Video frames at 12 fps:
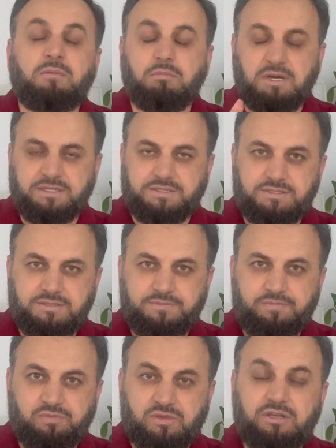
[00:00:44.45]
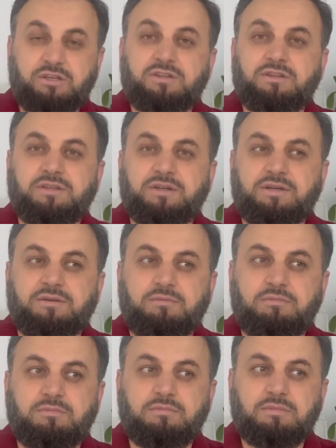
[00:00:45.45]
But the
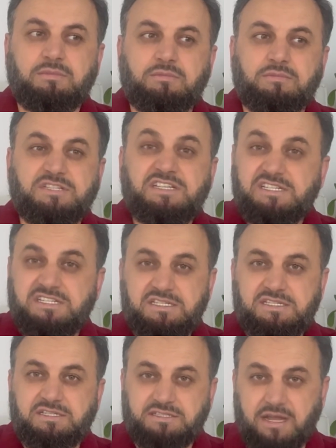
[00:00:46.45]
TGC